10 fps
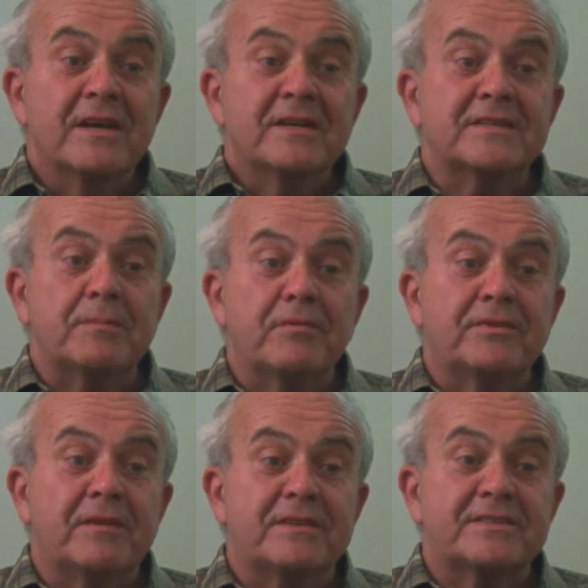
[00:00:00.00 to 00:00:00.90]
Some of
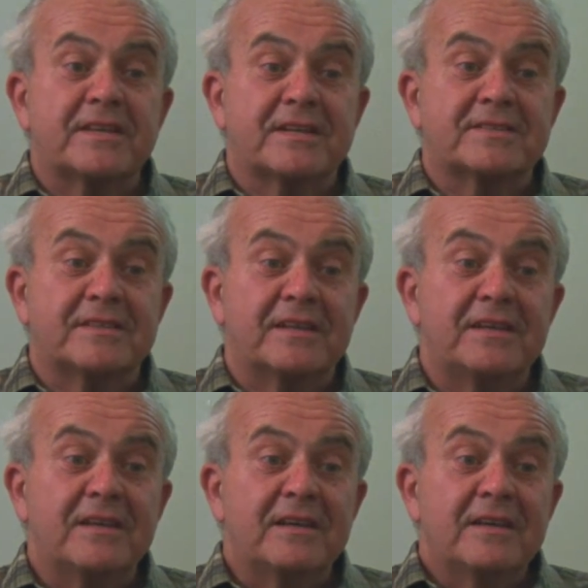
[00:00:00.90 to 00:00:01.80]
them were
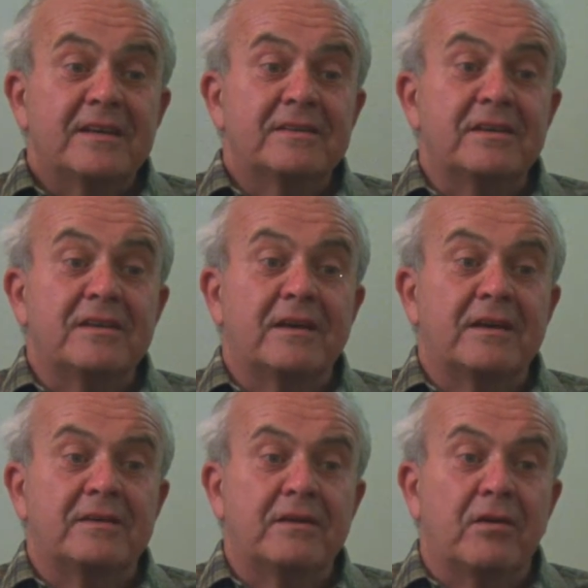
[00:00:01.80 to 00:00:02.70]
60,
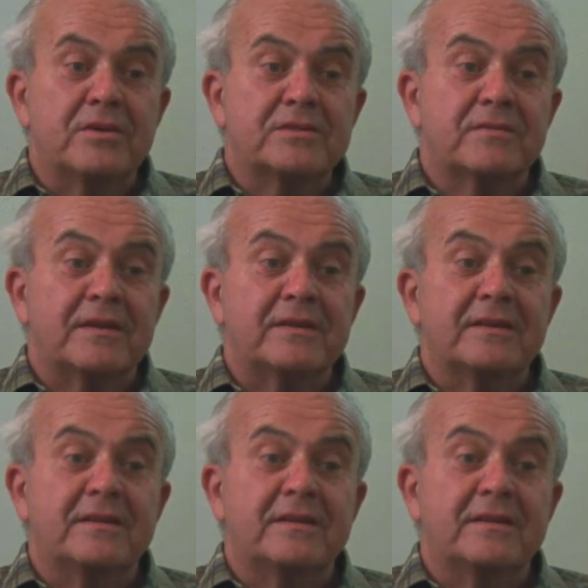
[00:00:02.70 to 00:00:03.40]
the oldest one,